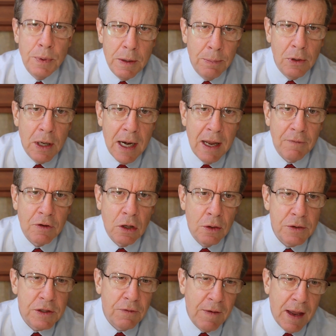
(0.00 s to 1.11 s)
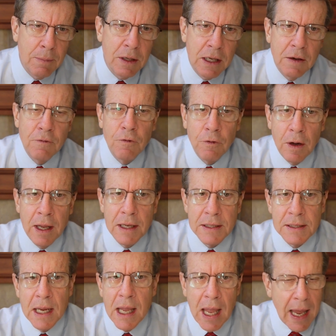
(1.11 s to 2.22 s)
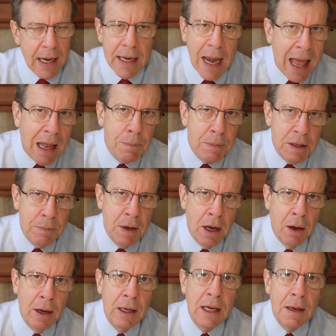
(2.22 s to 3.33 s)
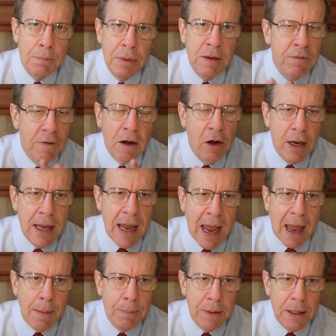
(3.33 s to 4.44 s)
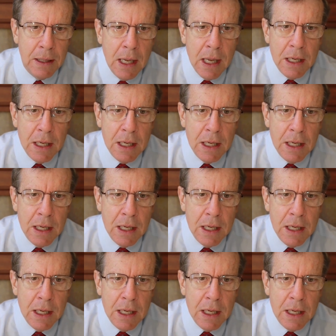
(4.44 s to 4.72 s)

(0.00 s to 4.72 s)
People are going to have close family and friends and not be married and be very happy.